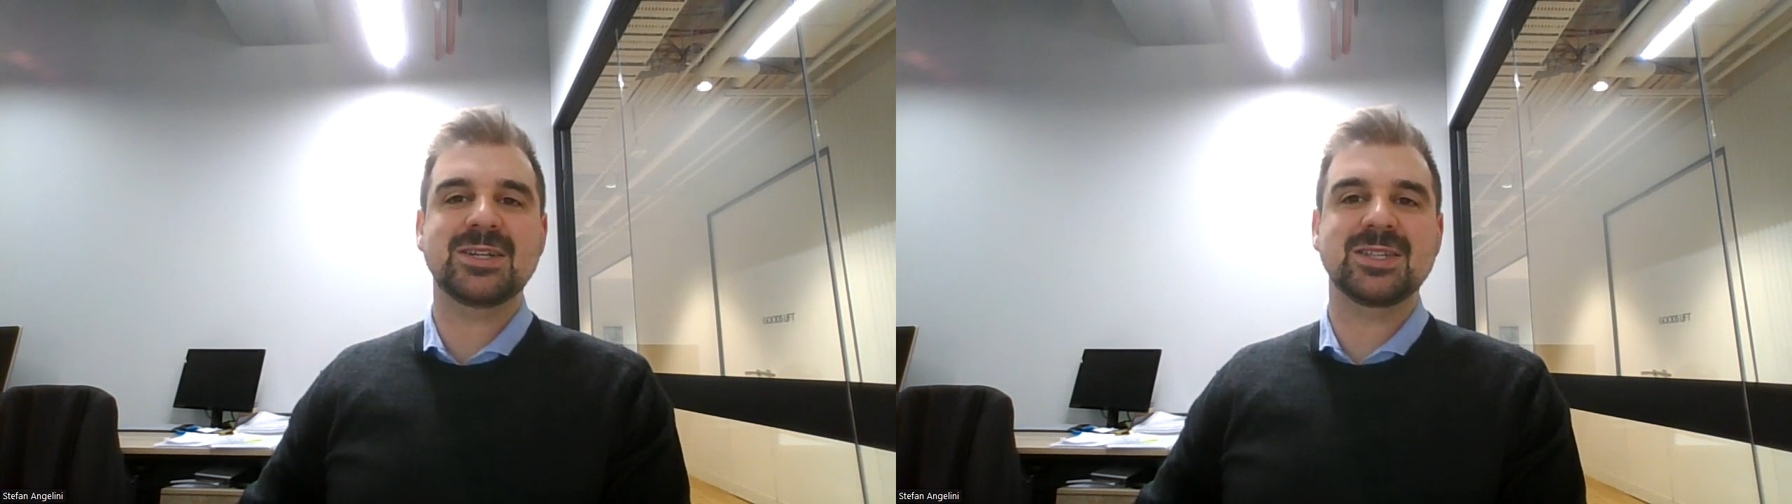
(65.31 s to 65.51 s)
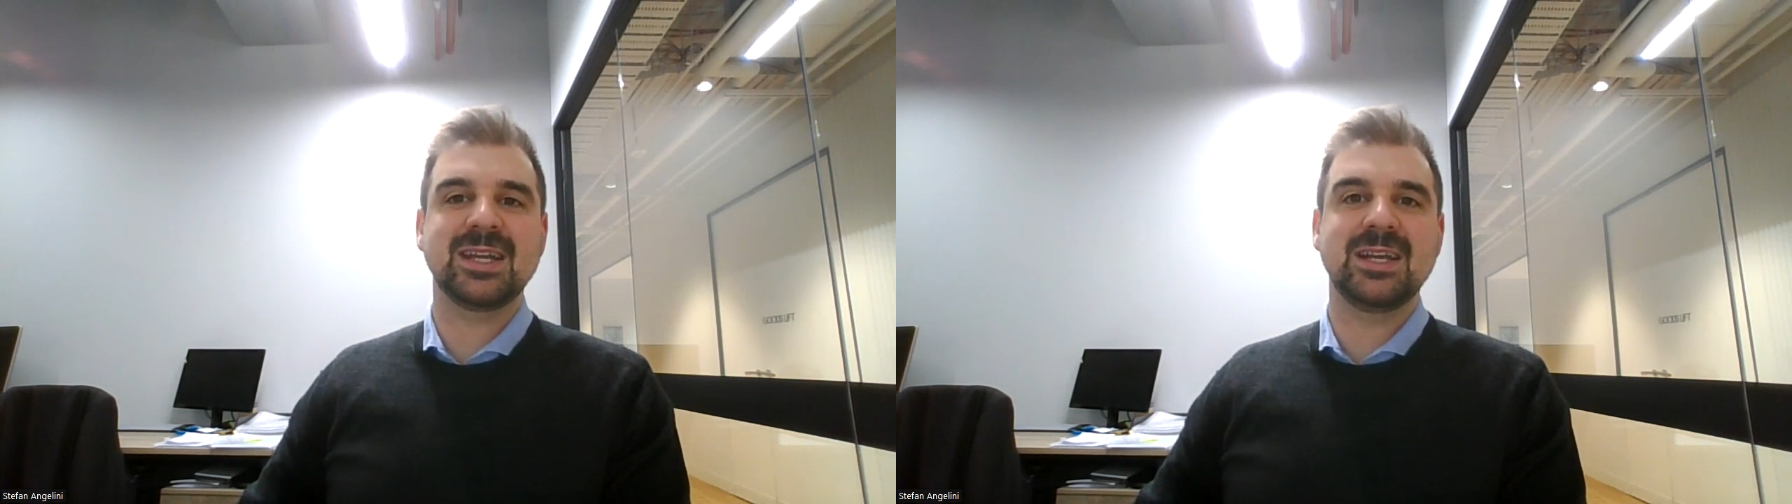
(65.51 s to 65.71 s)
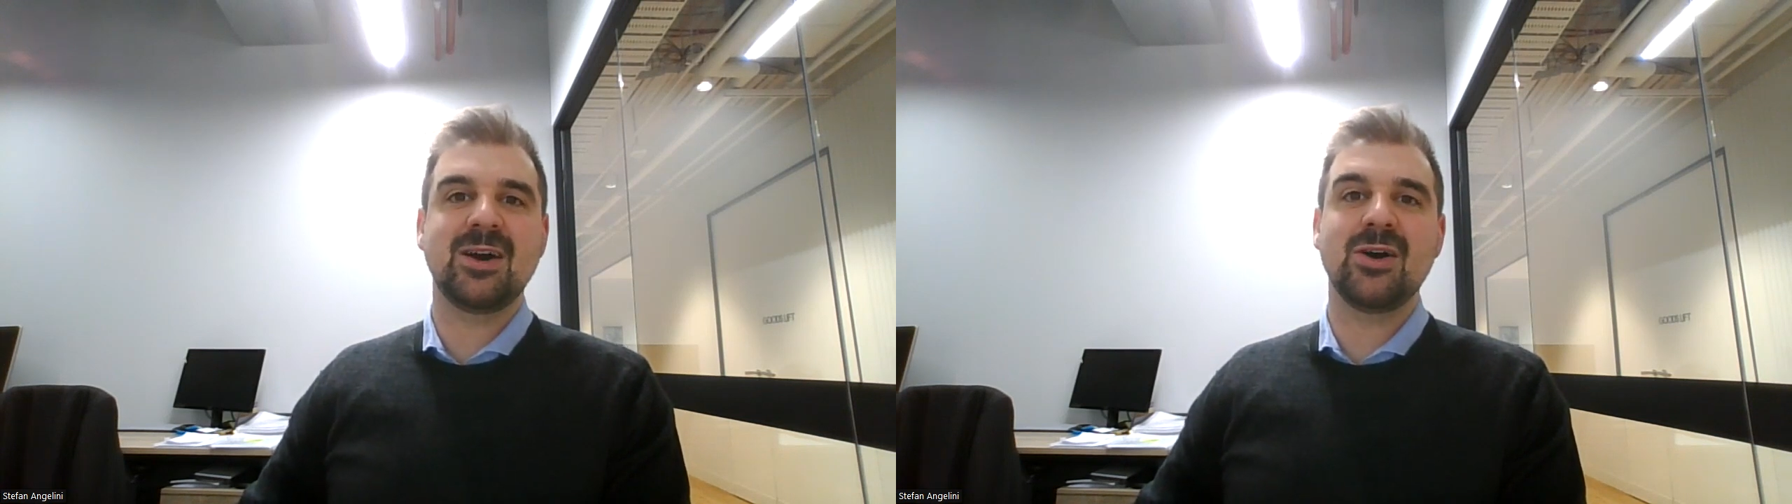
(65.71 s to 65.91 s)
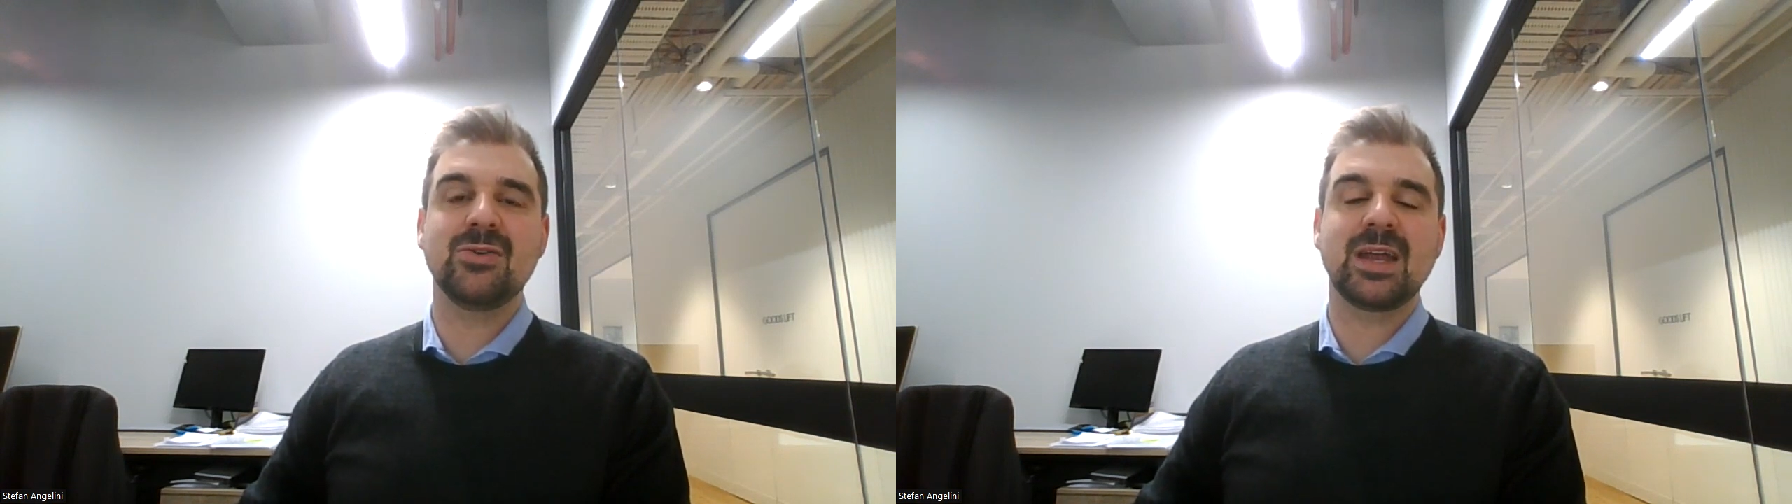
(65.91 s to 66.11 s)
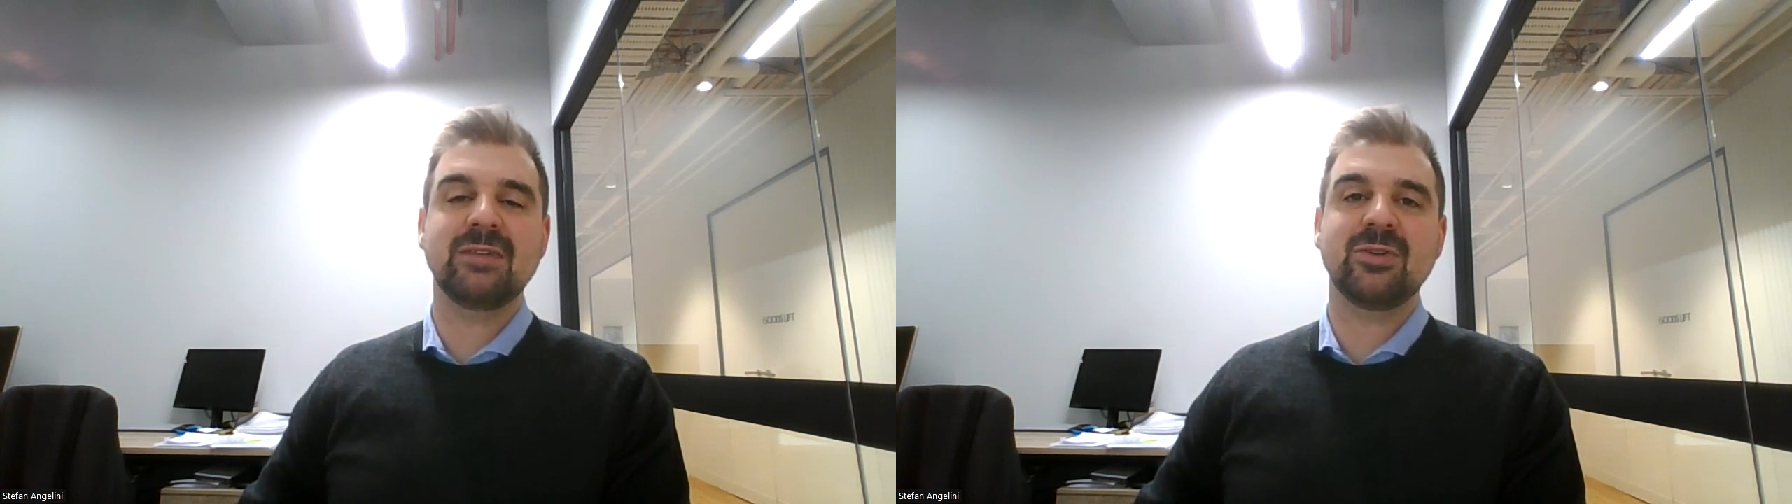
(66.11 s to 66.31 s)
just letting you
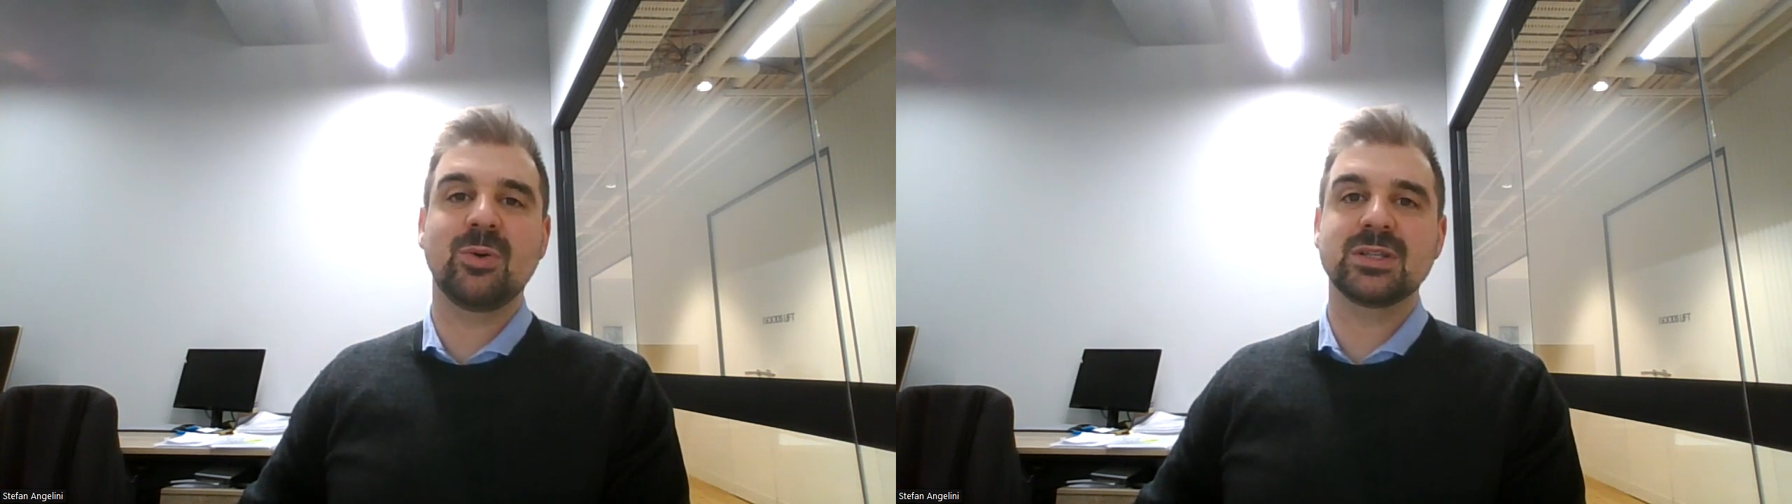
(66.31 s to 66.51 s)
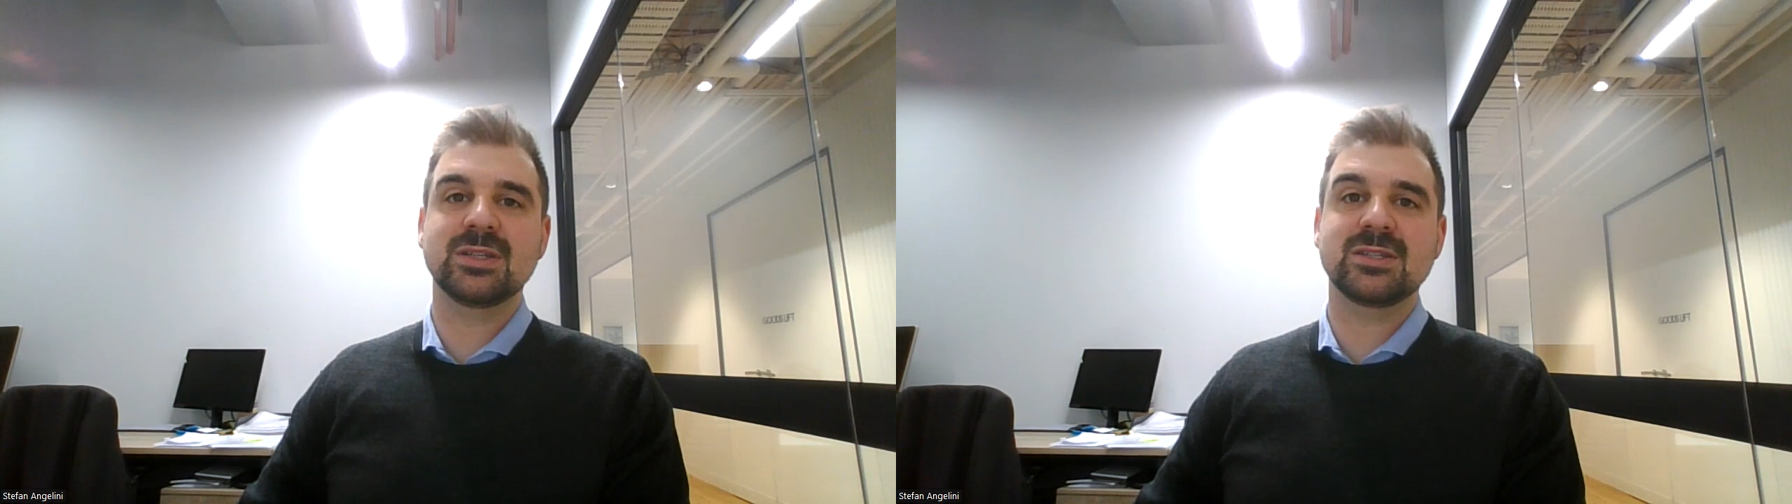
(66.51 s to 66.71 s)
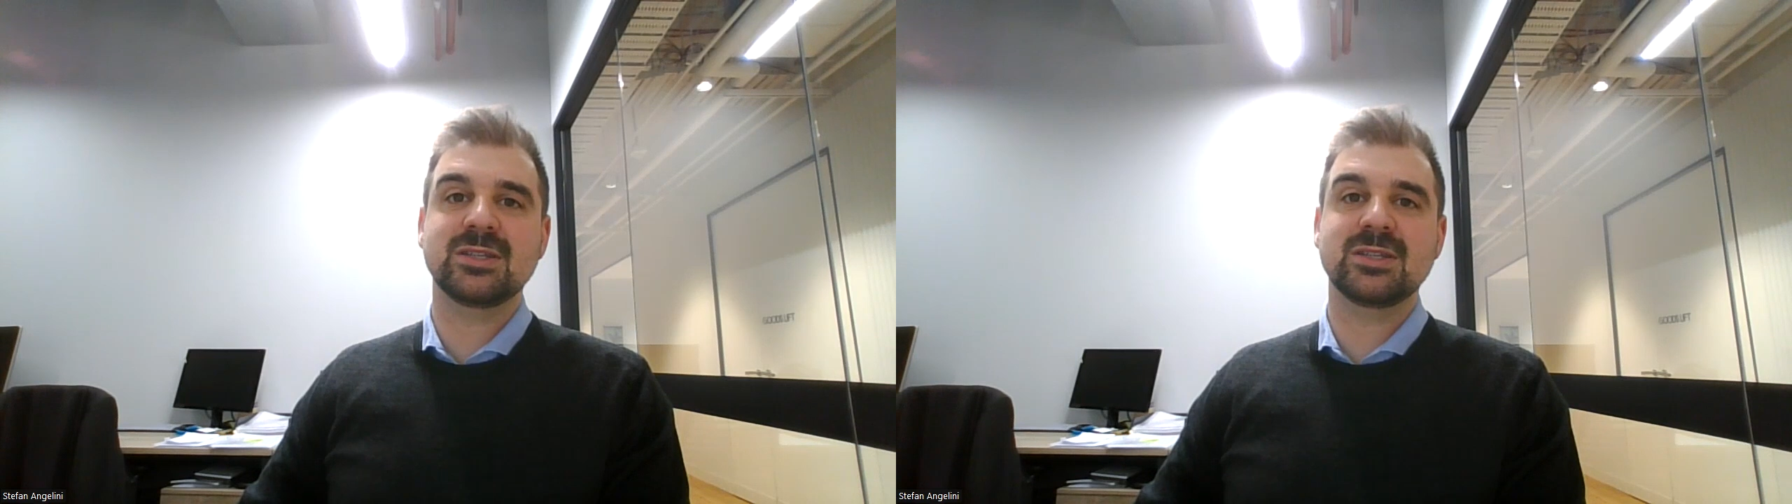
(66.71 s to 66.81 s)
know that if you wanted to listen